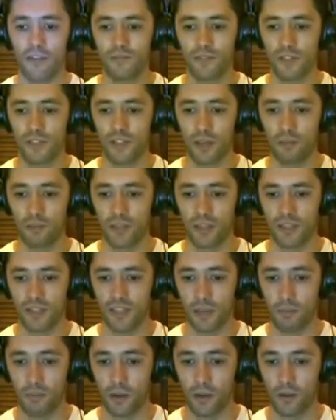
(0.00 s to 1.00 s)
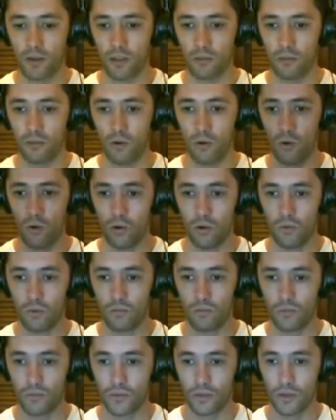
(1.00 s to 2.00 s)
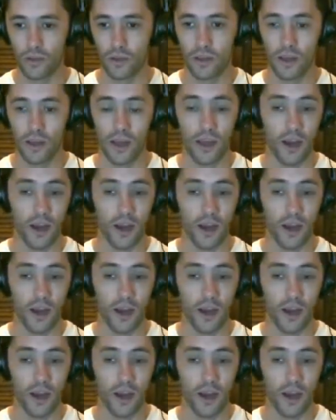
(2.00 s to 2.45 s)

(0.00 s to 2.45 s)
something stepping on them or an